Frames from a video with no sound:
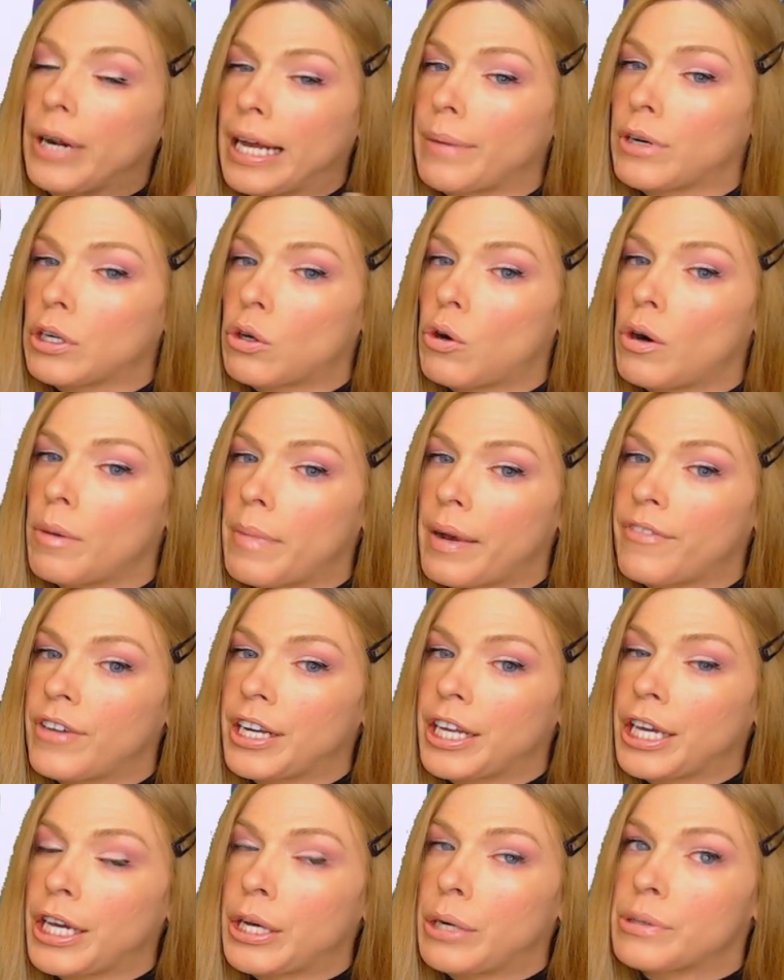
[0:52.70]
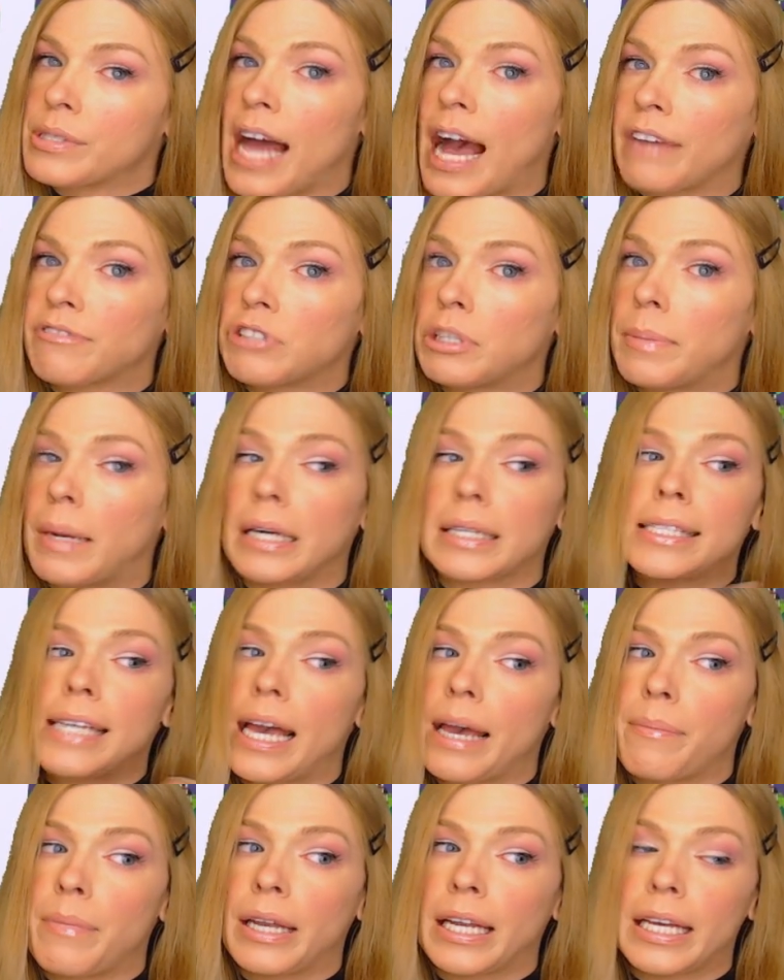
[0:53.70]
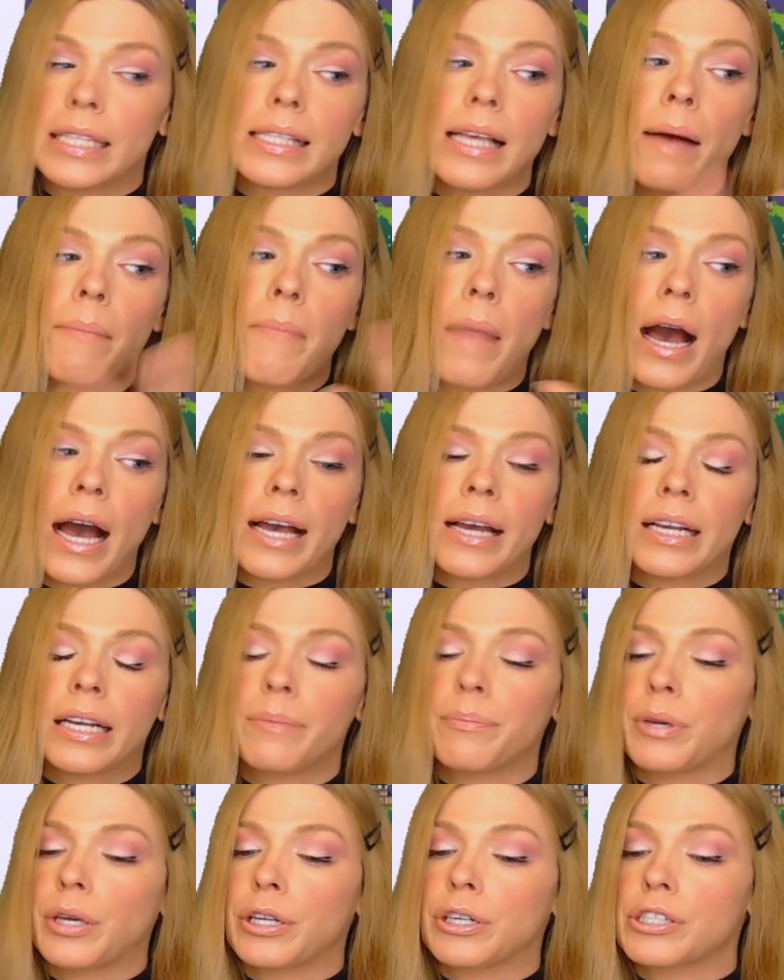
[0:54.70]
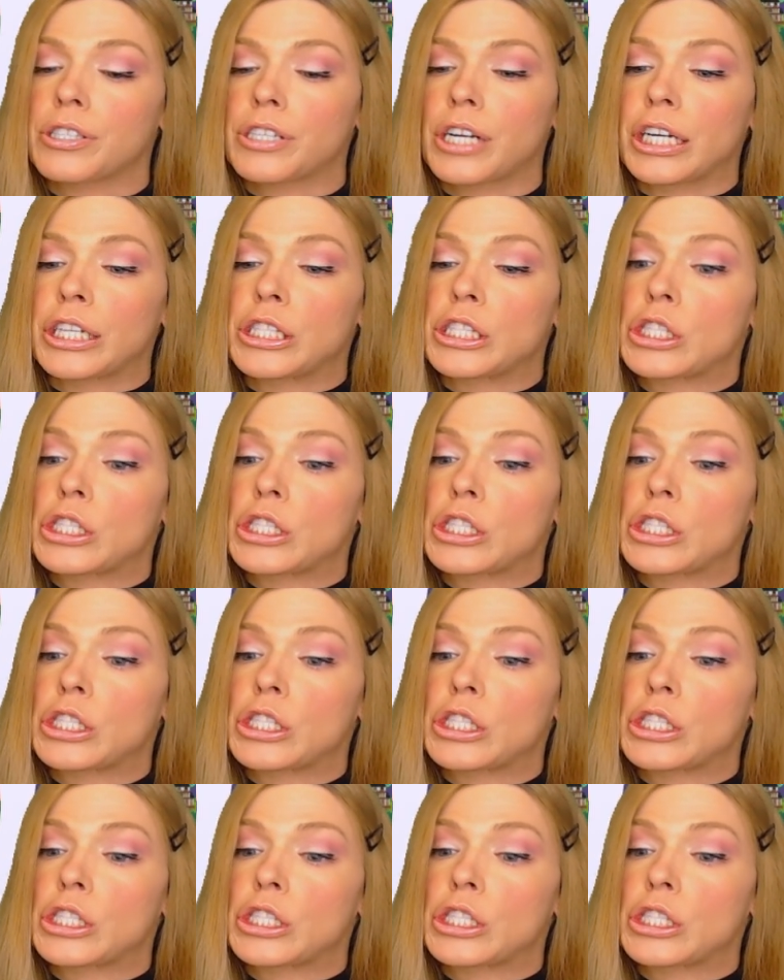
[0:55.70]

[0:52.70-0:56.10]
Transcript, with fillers: I record my videos, after about 10 minutes, my computer starts